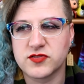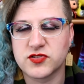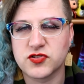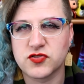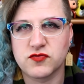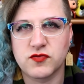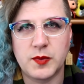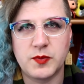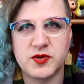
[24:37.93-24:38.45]

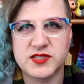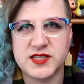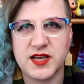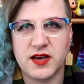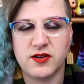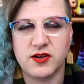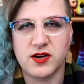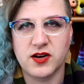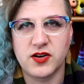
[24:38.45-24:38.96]
scribbles
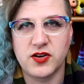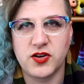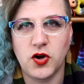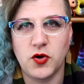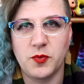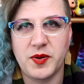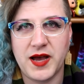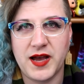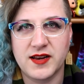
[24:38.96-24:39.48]
out on a
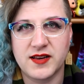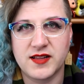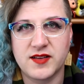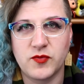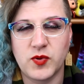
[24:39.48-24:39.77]
notepad